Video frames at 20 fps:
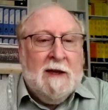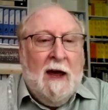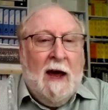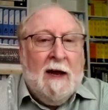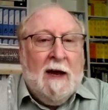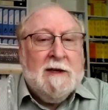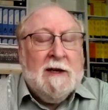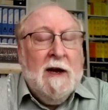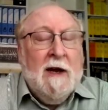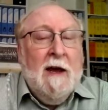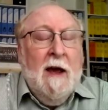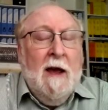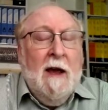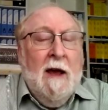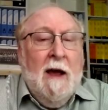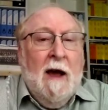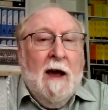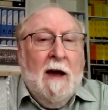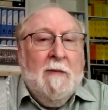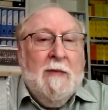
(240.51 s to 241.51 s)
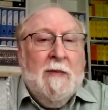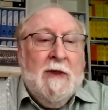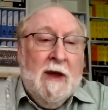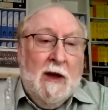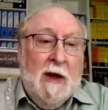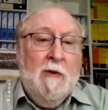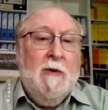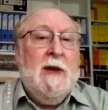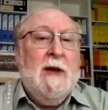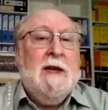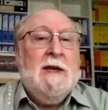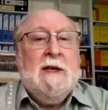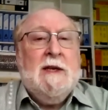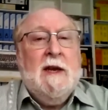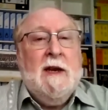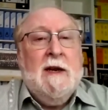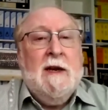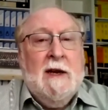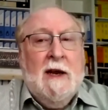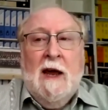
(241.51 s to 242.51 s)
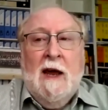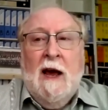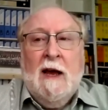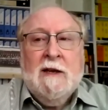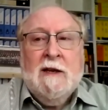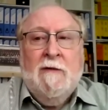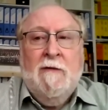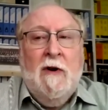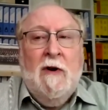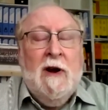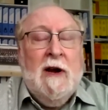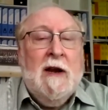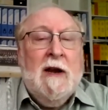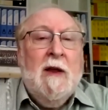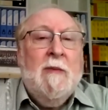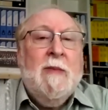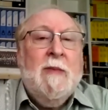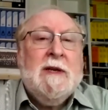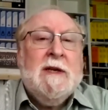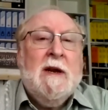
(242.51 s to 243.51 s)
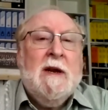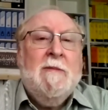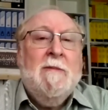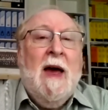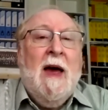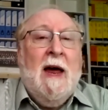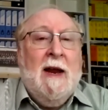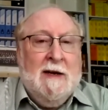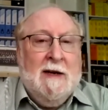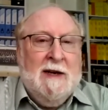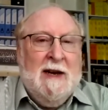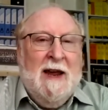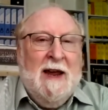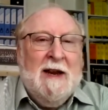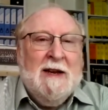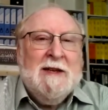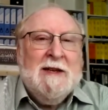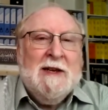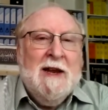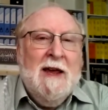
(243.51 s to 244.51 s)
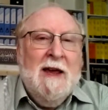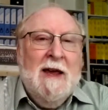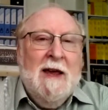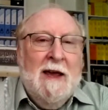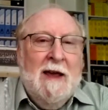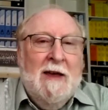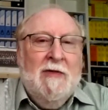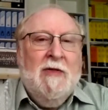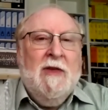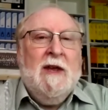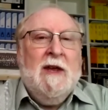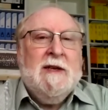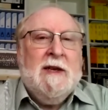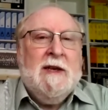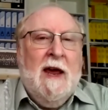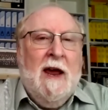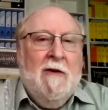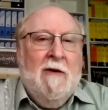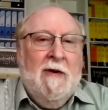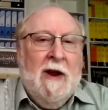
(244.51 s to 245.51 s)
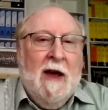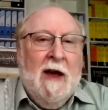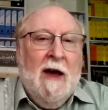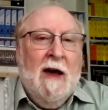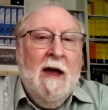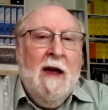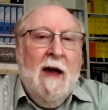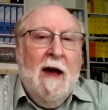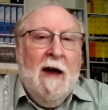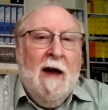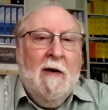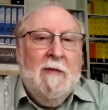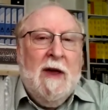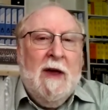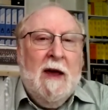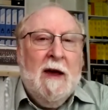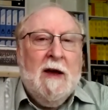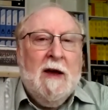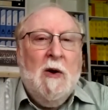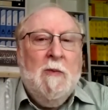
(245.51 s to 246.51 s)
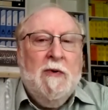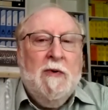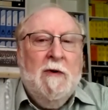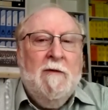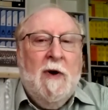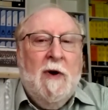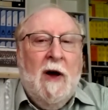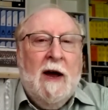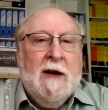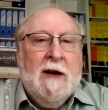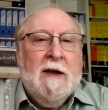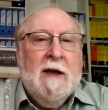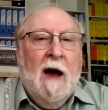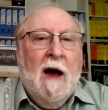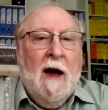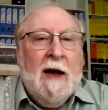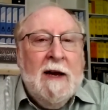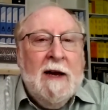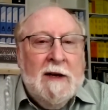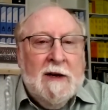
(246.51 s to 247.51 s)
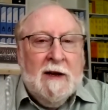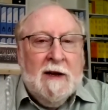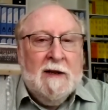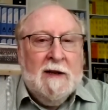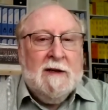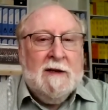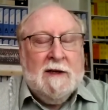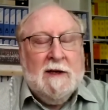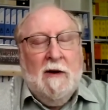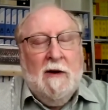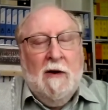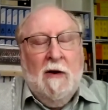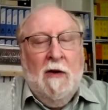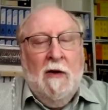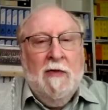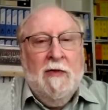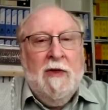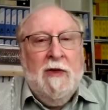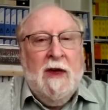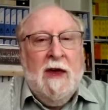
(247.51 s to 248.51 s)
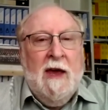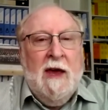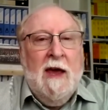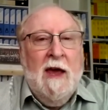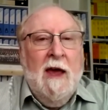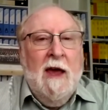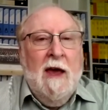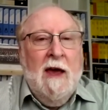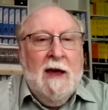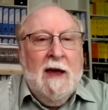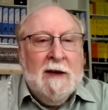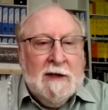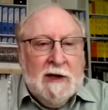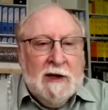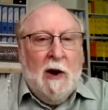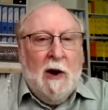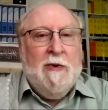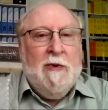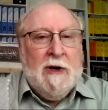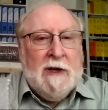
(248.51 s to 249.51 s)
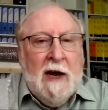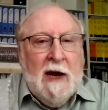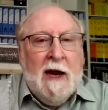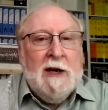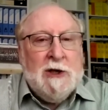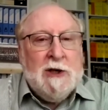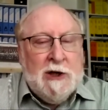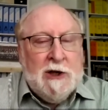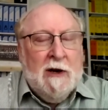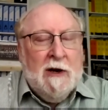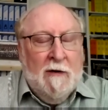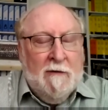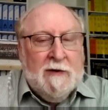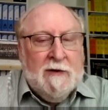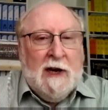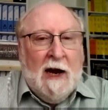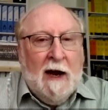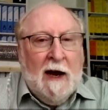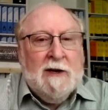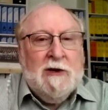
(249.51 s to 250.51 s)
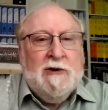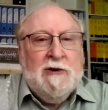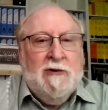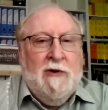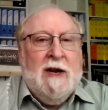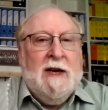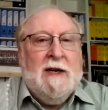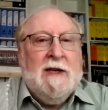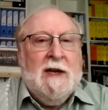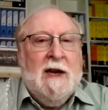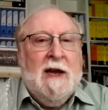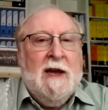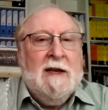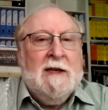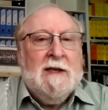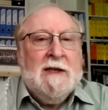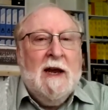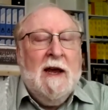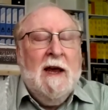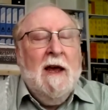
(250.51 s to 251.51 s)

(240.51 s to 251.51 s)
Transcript: that the OECD has a very limited mandate in this area. It can provide guidance on the interpretation of tax treaties,